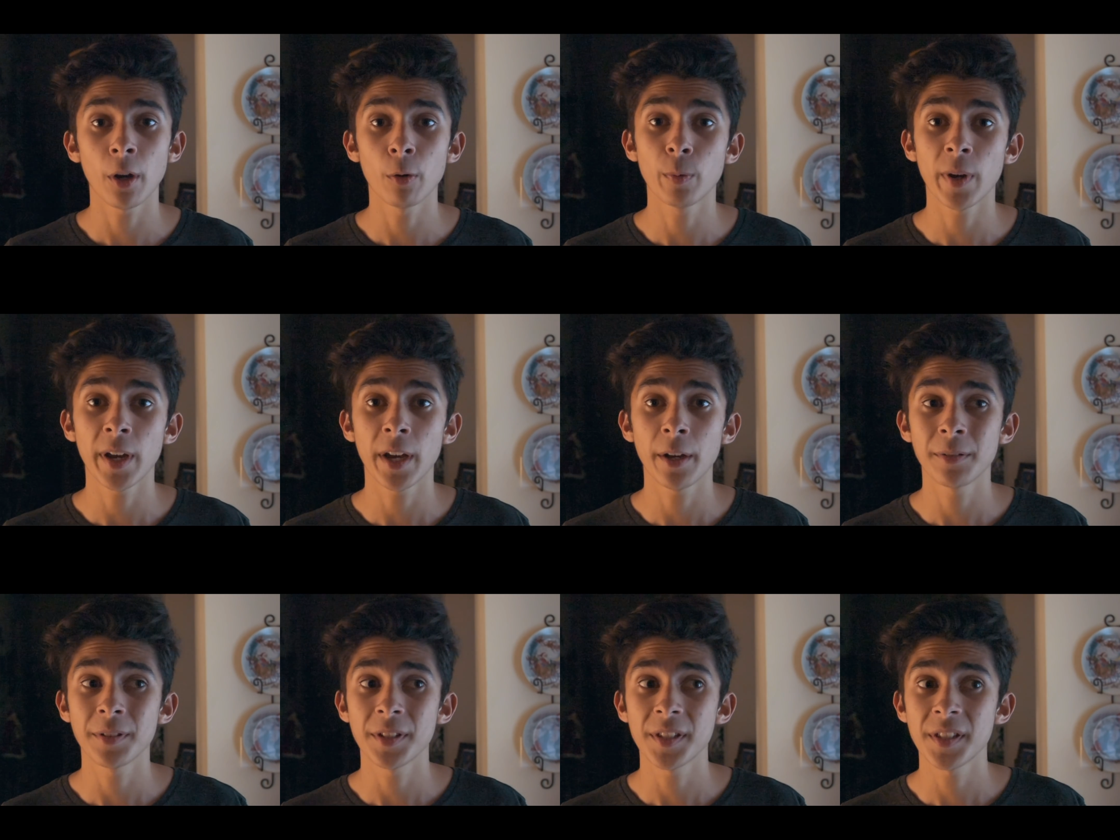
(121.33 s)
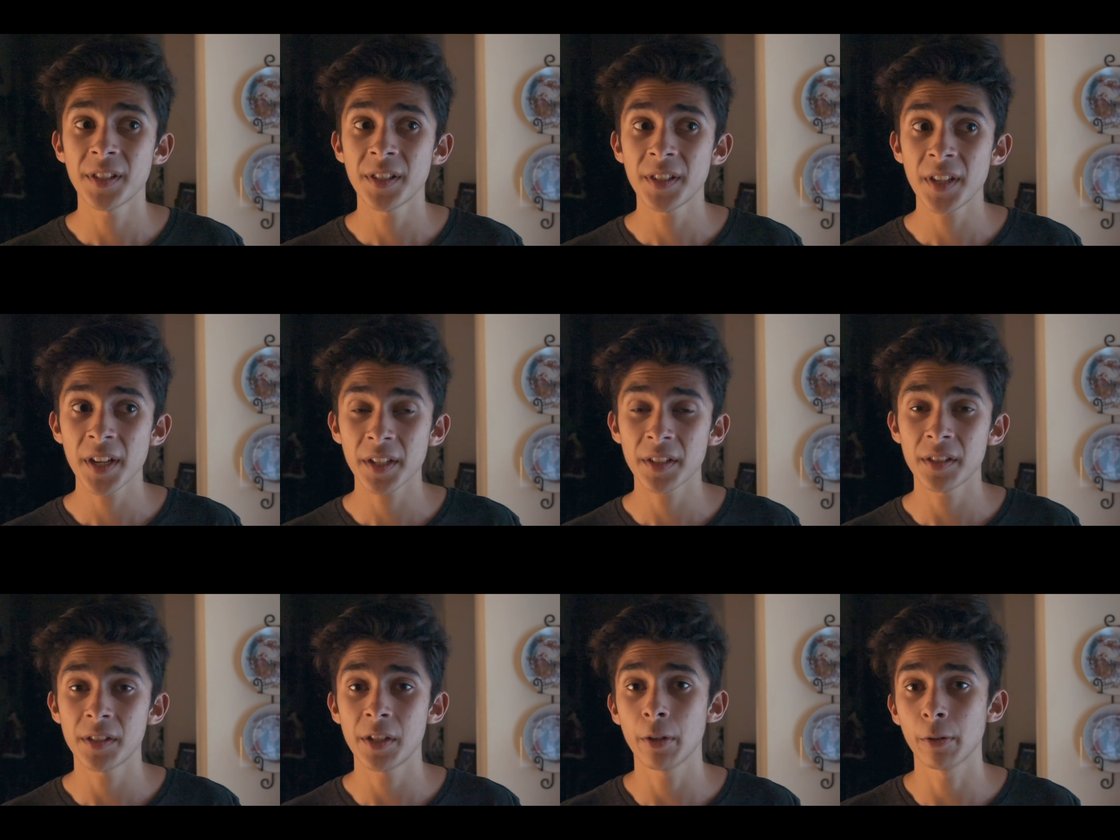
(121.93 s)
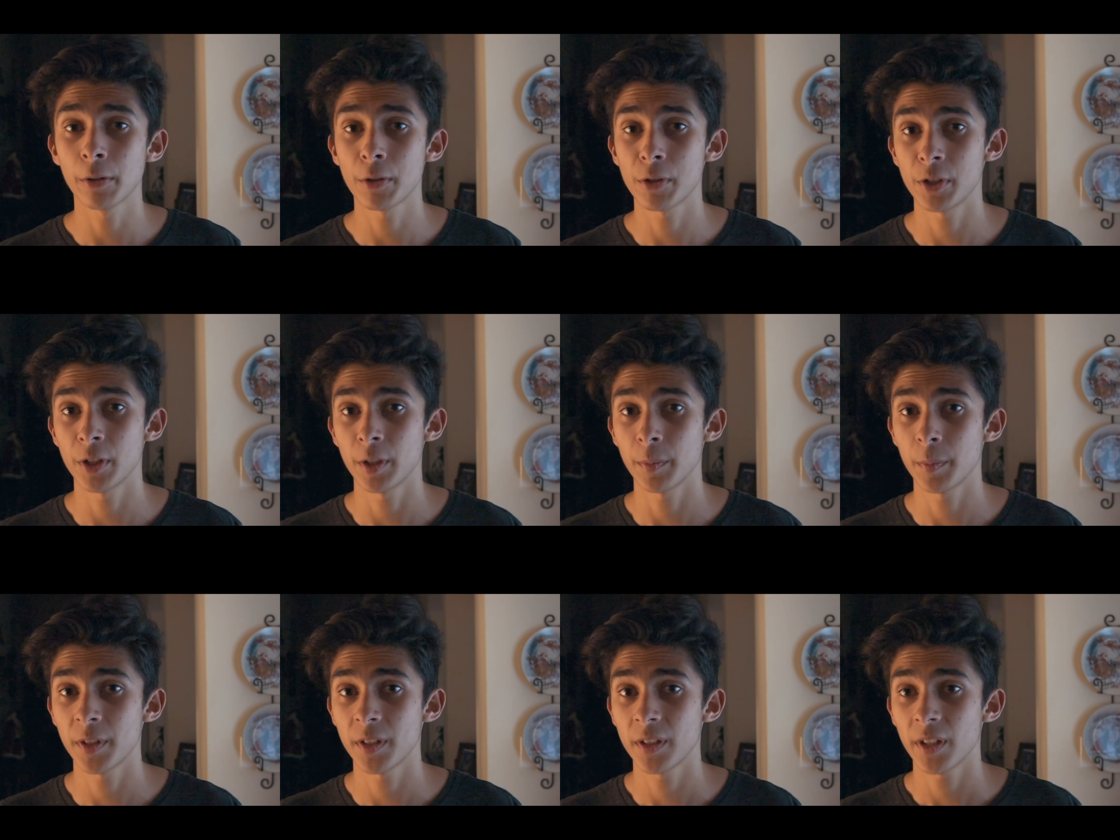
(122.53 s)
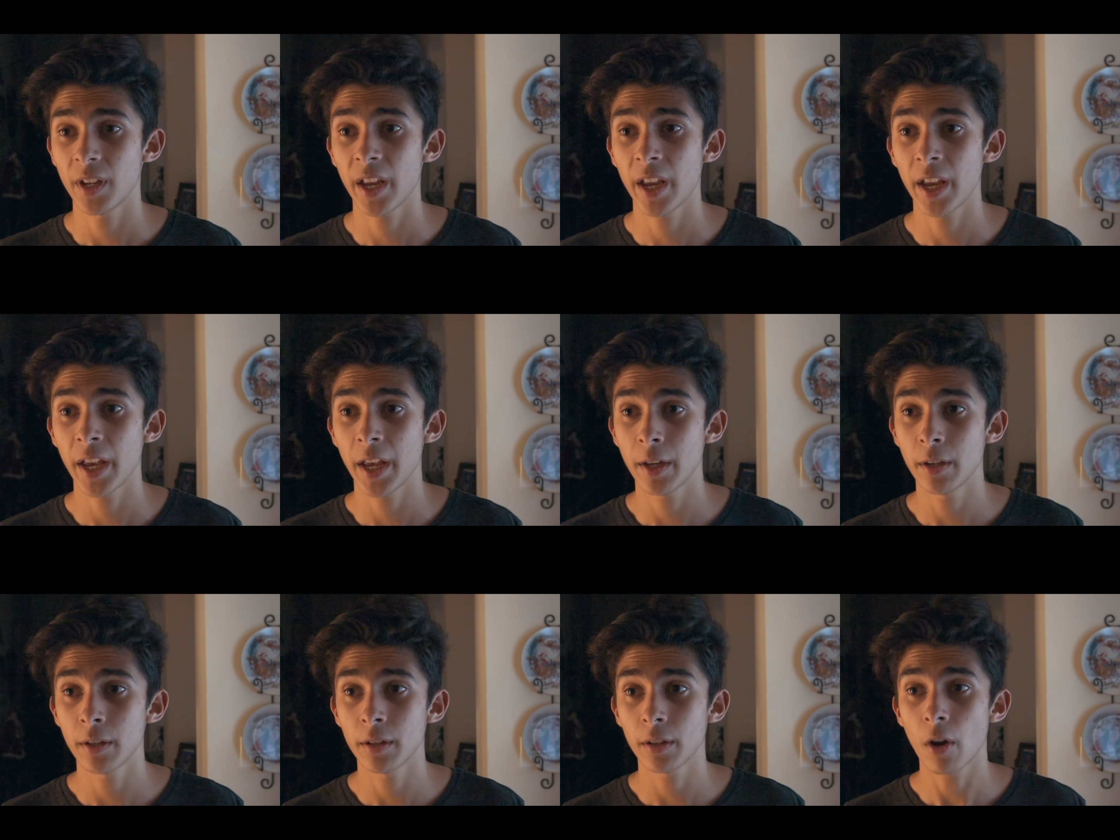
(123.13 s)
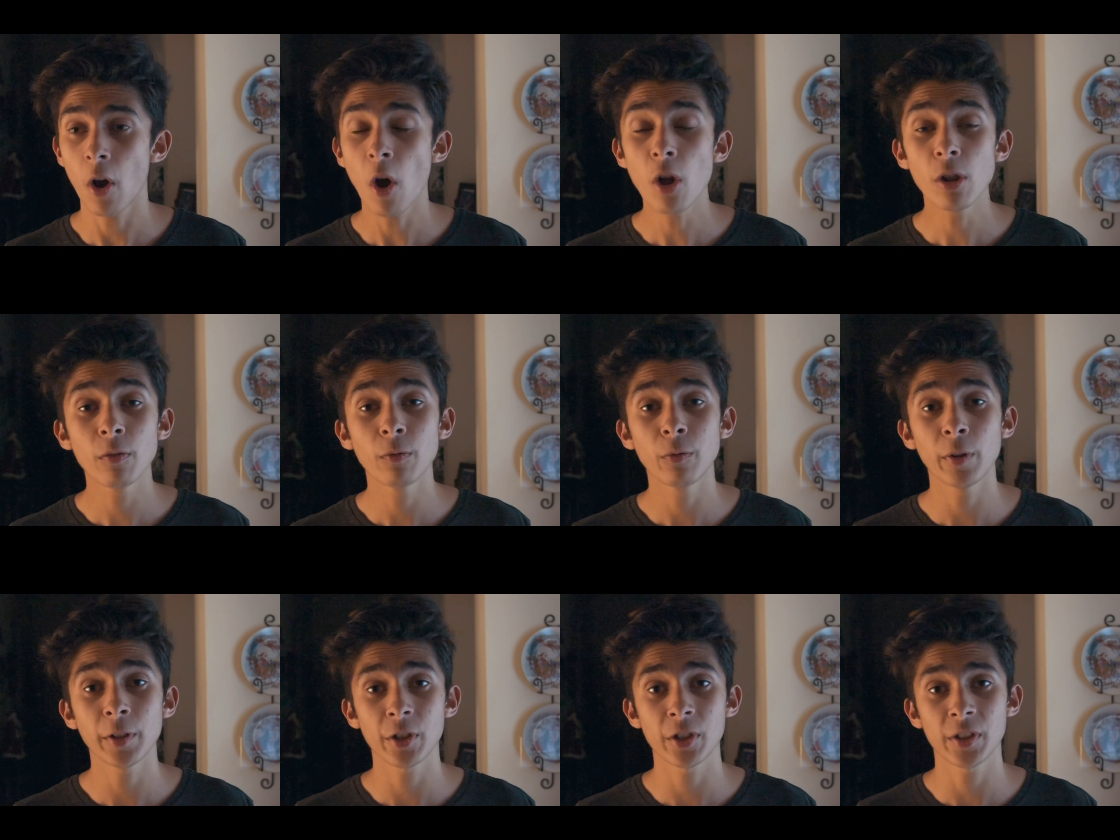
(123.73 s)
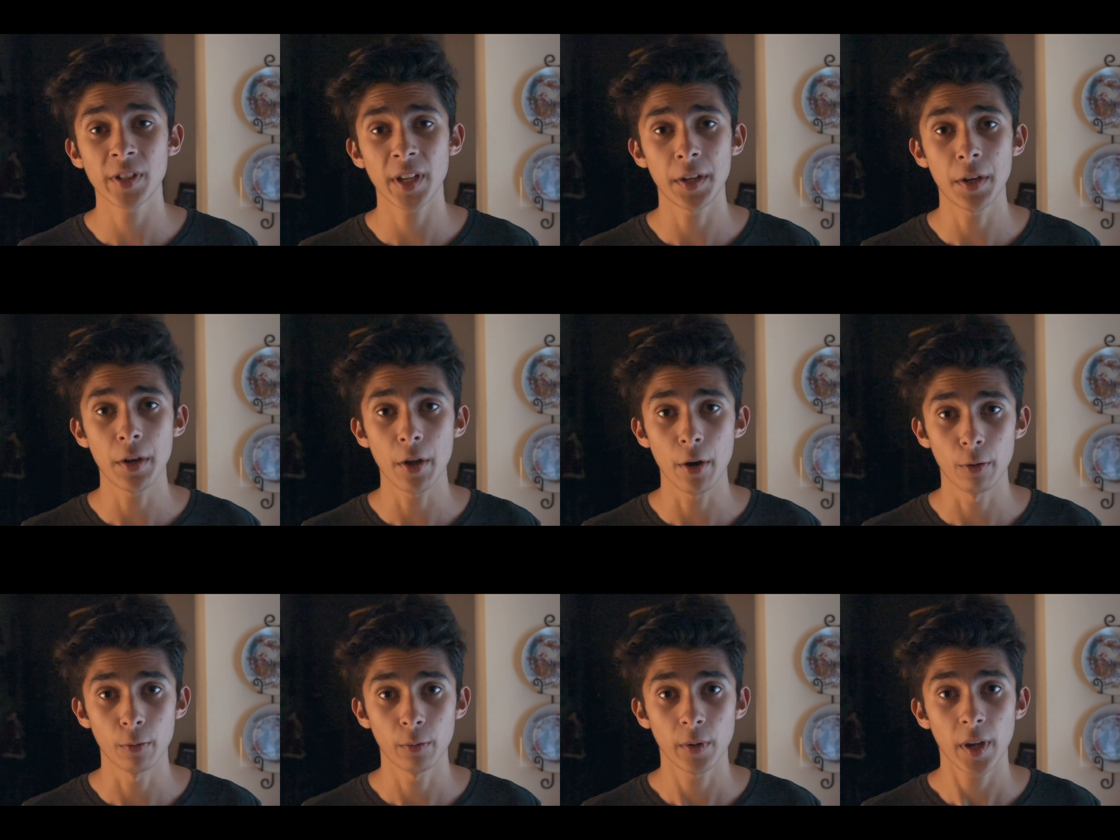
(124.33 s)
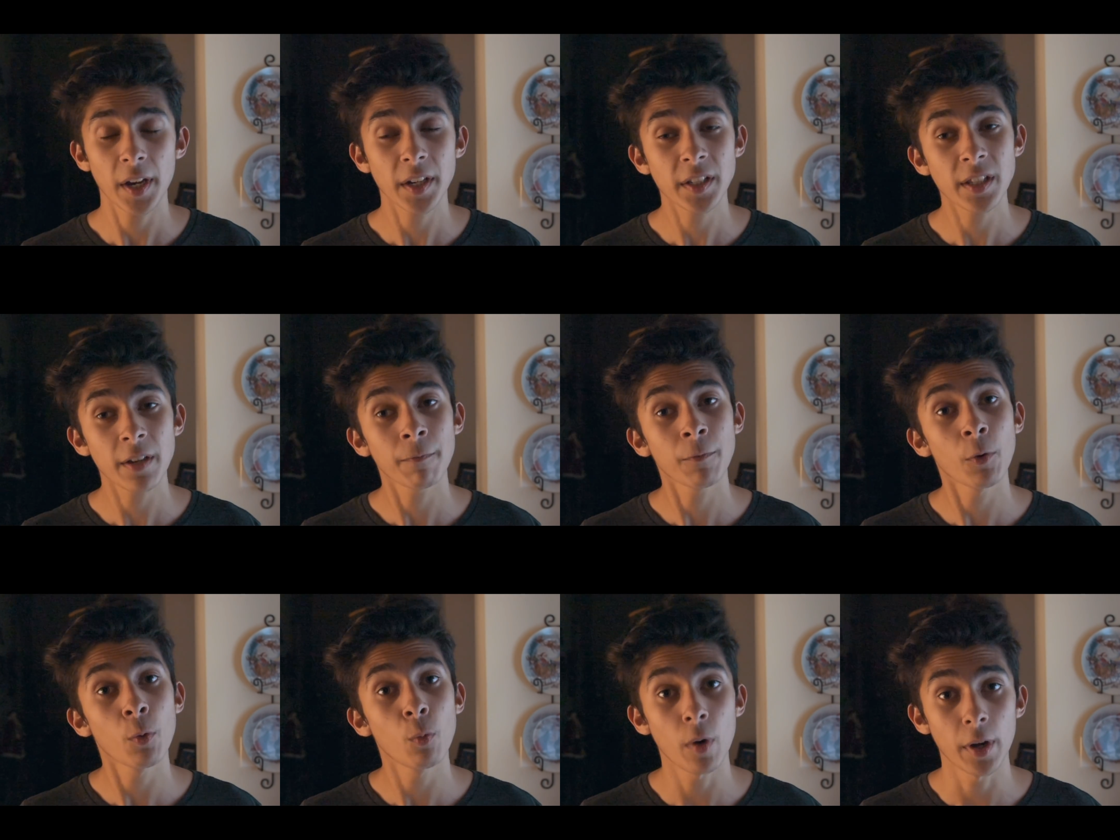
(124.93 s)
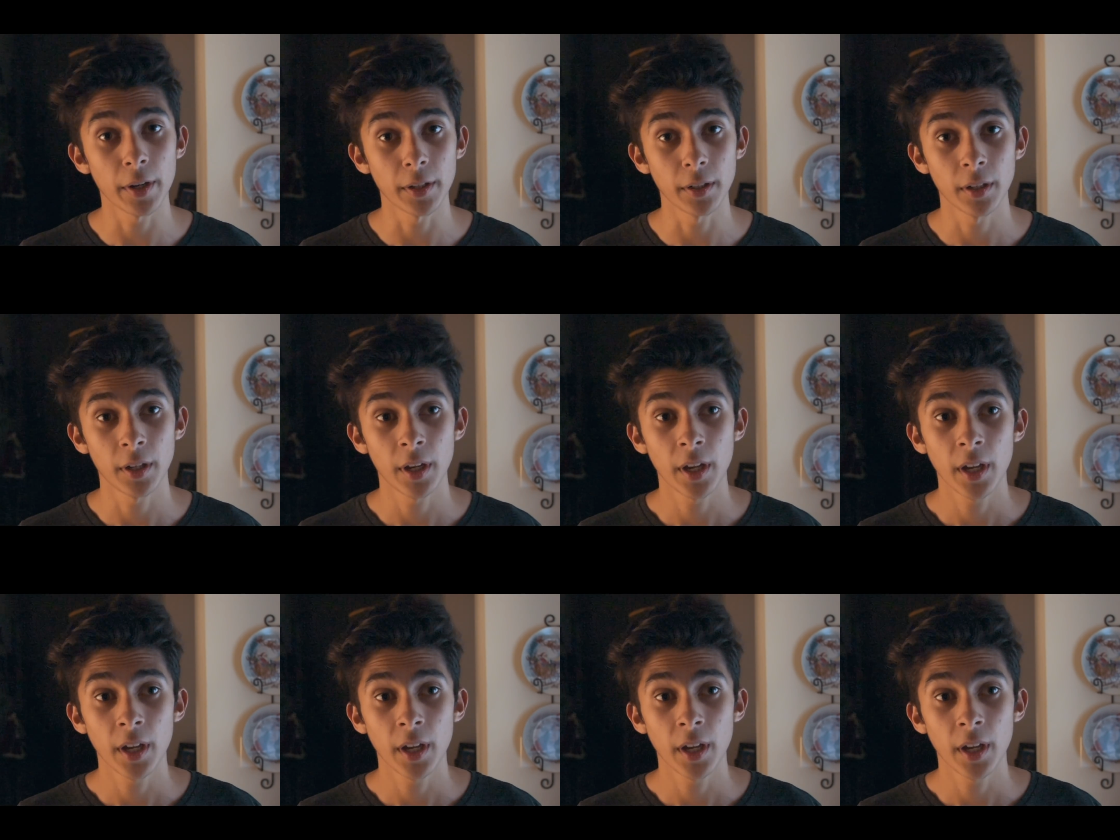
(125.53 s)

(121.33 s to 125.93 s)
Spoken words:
around 6 dealerships, and all of which said no, except for one.